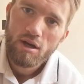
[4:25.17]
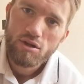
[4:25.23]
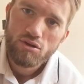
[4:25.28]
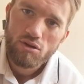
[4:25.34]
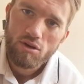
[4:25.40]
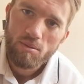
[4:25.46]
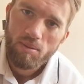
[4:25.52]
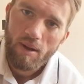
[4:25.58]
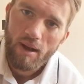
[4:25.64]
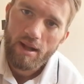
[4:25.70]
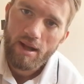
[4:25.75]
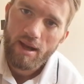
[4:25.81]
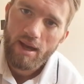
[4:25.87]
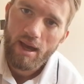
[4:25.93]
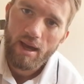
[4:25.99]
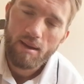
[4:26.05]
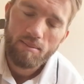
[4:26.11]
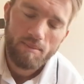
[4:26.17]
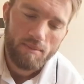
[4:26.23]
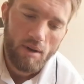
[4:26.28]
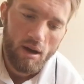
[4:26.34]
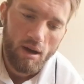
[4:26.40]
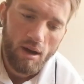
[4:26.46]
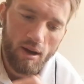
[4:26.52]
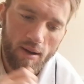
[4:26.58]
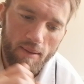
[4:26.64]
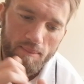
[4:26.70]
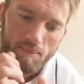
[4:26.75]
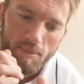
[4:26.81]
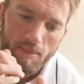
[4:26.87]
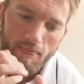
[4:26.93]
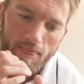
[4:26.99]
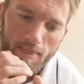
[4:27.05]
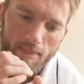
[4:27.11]
enjoy playing that game.
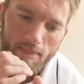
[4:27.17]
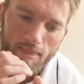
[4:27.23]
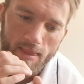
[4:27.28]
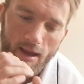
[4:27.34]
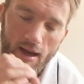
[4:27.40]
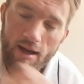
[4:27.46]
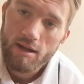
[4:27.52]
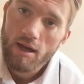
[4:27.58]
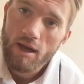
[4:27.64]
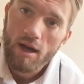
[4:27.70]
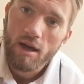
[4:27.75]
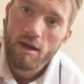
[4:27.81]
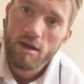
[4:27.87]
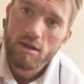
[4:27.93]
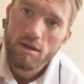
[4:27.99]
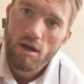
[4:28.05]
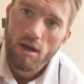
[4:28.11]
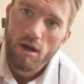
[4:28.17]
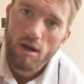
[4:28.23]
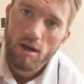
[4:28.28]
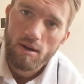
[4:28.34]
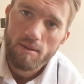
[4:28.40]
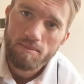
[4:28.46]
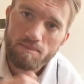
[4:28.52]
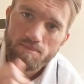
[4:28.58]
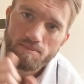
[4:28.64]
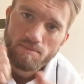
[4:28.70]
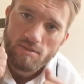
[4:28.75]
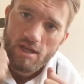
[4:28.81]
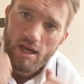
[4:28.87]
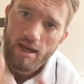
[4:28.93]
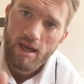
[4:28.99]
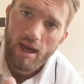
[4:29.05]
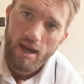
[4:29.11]
And yeah,
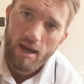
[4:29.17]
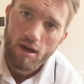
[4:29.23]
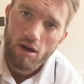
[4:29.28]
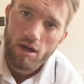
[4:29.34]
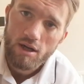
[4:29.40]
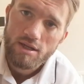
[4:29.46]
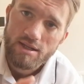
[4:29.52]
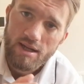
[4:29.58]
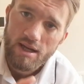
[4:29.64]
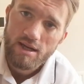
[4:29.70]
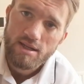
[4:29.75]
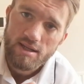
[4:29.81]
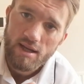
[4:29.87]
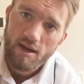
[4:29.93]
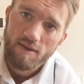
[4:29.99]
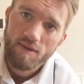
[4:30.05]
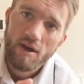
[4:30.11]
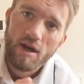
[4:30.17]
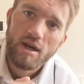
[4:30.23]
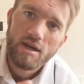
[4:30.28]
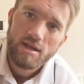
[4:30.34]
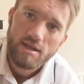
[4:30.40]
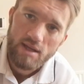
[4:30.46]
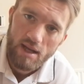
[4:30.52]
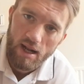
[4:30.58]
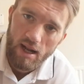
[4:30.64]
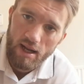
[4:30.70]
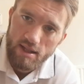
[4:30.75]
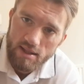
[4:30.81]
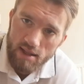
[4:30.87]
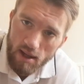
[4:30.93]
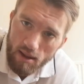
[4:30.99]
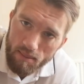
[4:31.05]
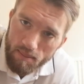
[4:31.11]
take care, guys. Stay safe. See you
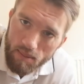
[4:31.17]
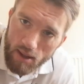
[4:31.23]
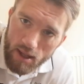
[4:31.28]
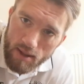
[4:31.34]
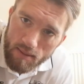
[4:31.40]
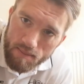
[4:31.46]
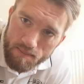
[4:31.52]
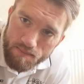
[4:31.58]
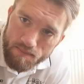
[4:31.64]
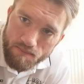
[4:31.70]
later. Bye.